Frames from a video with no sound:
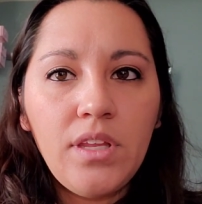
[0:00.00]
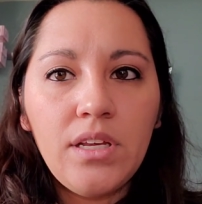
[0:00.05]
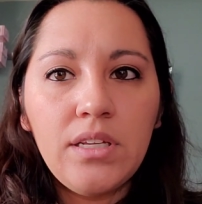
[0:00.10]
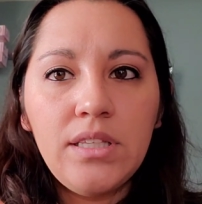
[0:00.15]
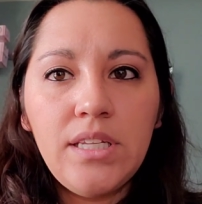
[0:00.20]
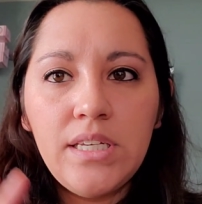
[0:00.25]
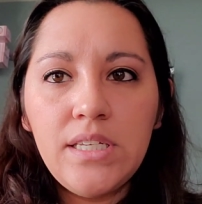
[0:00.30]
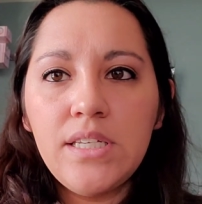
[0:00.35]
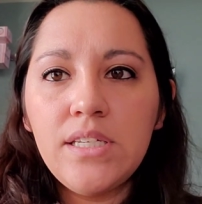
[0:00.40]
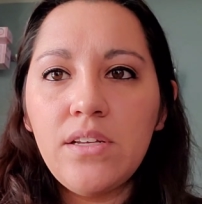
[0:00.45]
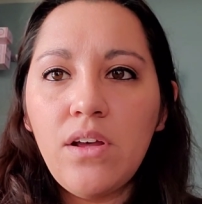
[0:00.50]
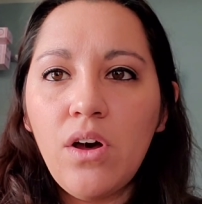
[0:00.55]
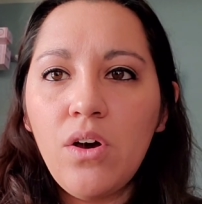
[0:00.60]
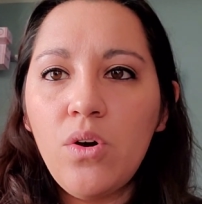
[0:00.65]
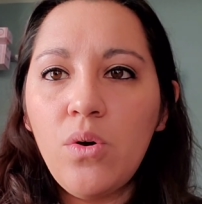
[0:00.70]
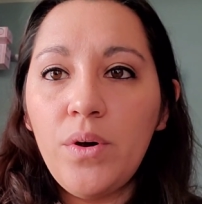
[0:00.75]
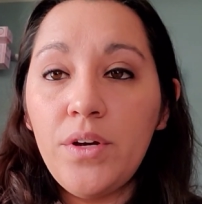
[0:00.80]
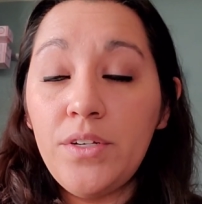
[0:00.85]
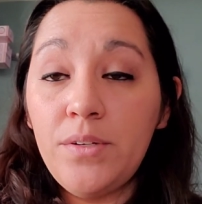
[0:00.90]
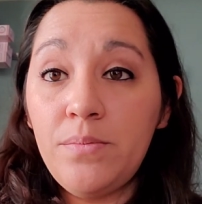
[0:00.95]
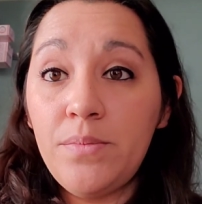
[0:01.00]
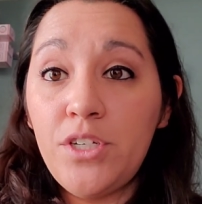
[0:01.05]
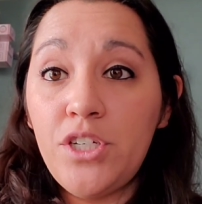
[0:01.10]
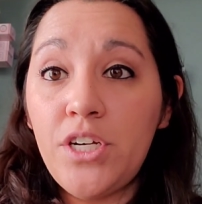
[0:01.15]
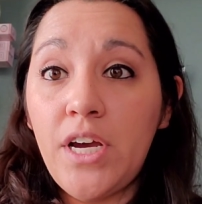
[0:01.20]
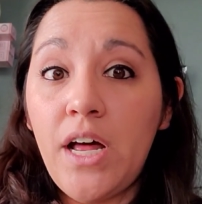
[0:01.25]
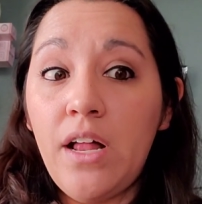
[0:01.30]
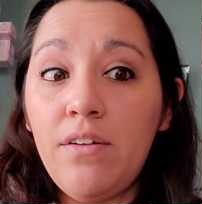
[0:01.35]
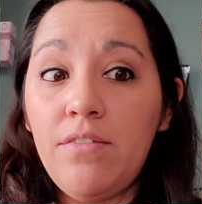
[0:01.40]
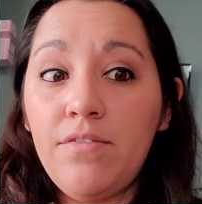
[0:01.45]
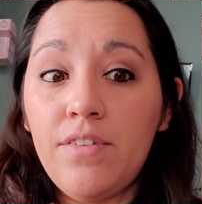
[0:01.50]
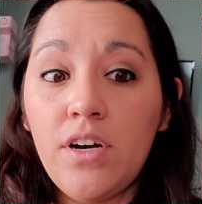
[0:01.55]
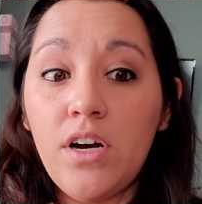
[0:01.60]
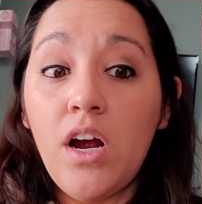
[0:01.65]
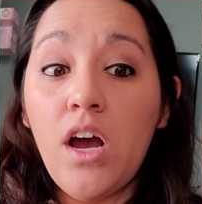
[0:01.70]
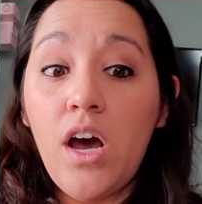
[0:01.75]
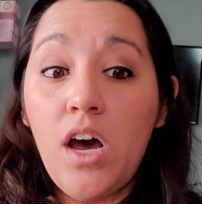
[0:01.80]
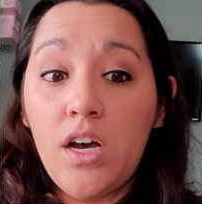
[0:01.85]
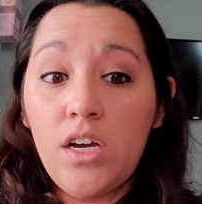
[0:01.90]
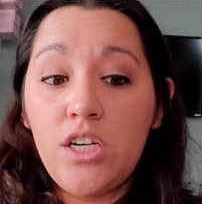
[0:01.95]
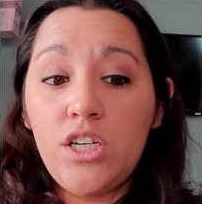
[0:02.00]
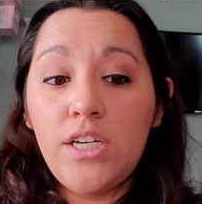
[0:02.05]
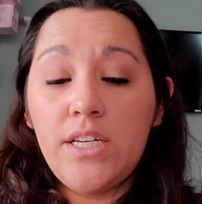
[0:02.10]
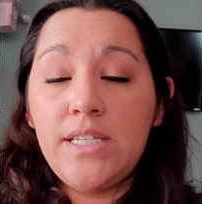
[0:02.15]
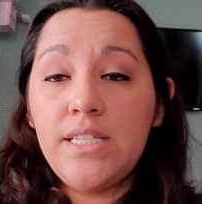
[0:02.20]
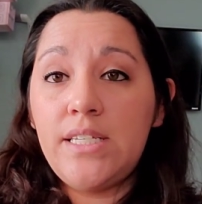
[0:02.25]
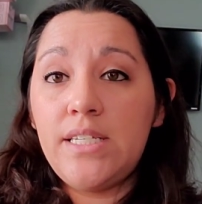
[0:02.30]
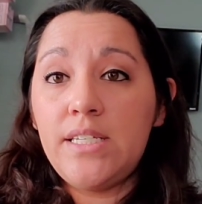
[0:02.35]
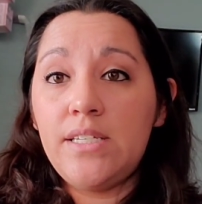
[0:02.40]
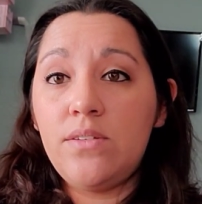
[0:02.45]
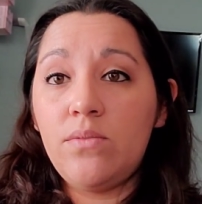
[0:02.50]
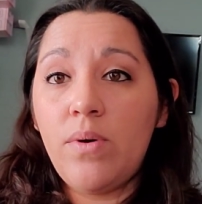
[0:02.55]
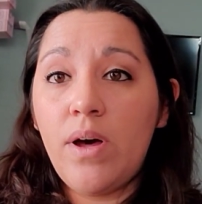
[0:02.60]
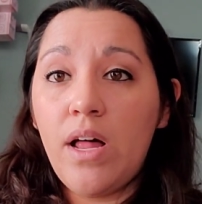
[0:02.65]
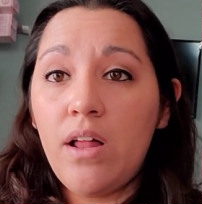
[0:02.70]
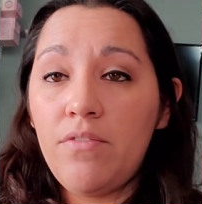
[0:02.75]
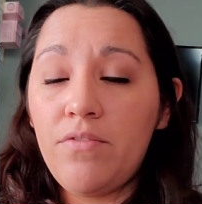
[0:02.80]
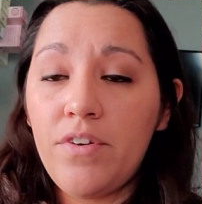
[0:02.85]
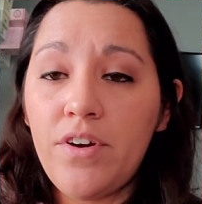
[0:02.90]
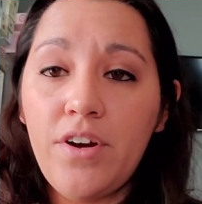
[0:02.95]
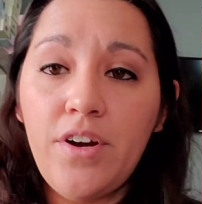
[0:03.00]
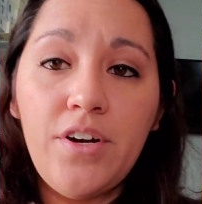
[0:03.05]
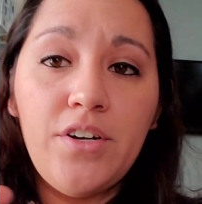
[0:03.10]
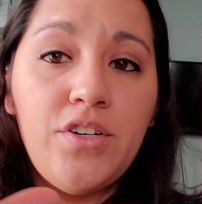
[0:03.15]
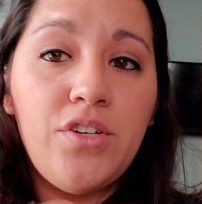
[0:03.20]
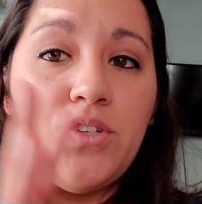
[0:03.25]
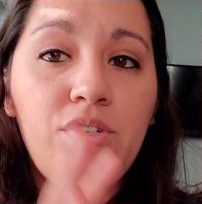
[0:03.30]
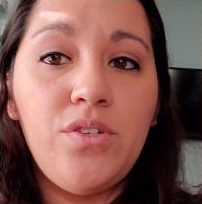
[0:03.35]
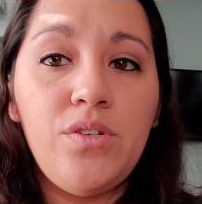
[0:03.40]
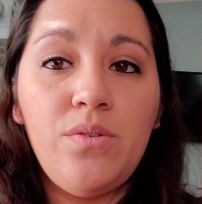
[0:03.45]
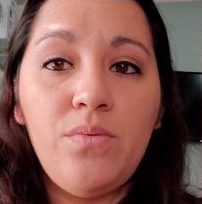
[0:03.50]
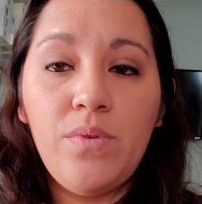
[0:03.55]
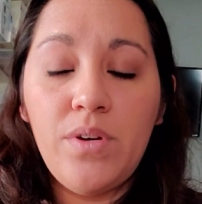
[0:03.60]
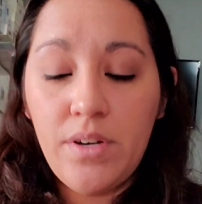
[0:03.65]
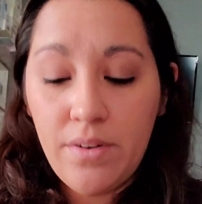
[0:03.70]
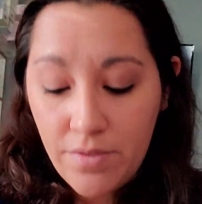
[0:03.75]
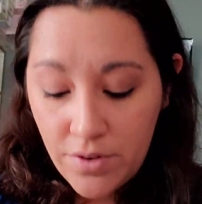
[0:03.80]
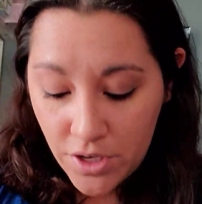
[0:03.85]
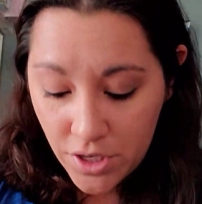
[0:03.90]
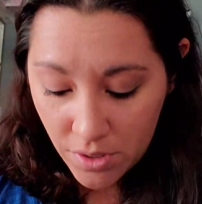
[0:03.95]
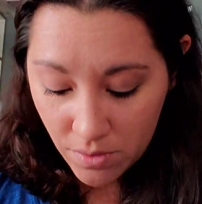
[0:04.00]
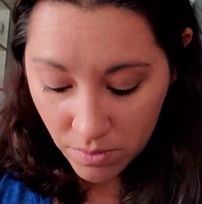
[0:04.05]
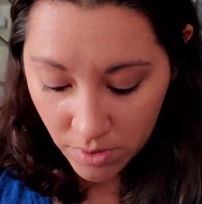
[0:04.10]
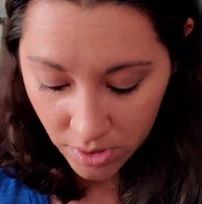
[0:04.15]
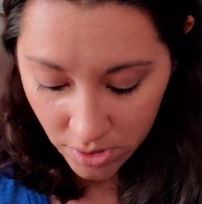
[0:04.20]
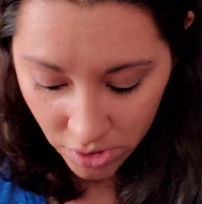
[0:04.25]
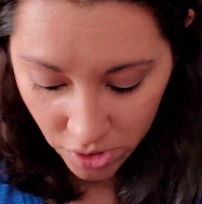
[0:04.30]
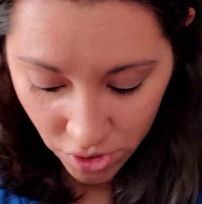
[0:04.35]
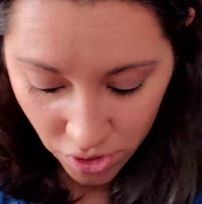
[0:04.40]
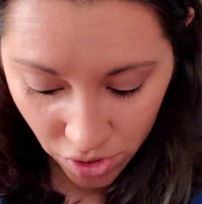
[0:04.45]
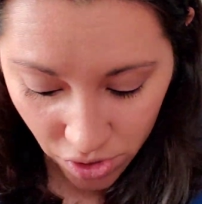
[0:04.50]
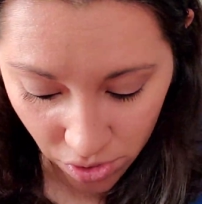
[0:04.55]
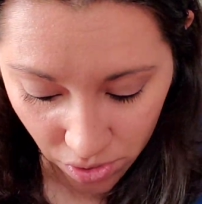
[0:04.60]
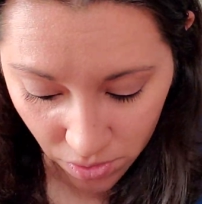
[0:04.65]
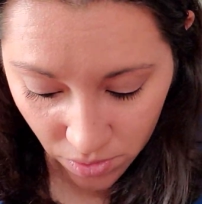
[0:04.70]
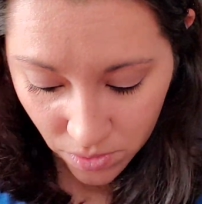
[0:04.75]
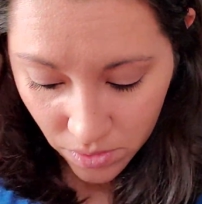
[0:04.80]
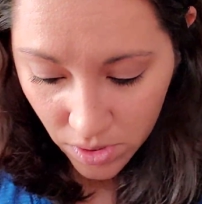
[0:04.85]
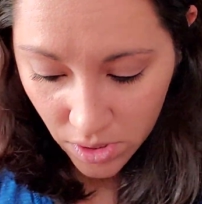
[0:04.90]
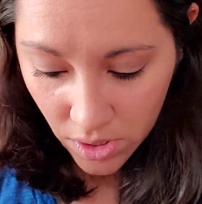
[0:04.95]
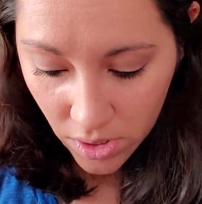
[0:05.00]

this is all going to Michelle for auctions as well, for her to do whatever she wants to do